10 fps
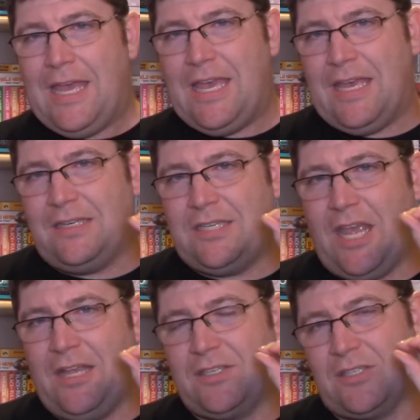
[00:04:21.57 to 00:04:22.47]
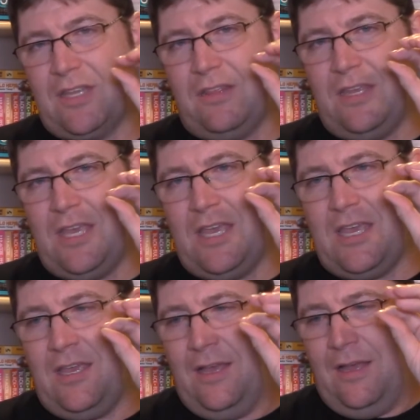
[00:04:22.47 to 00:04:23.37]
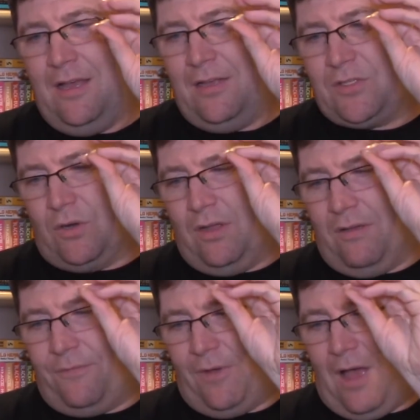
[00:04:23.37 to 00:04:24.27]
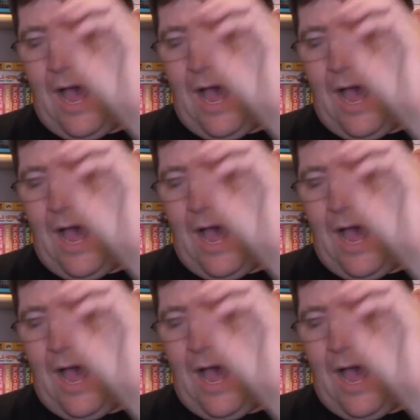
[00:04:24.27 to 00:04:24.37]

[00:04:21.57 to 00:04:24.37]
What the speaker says: It takes the sort of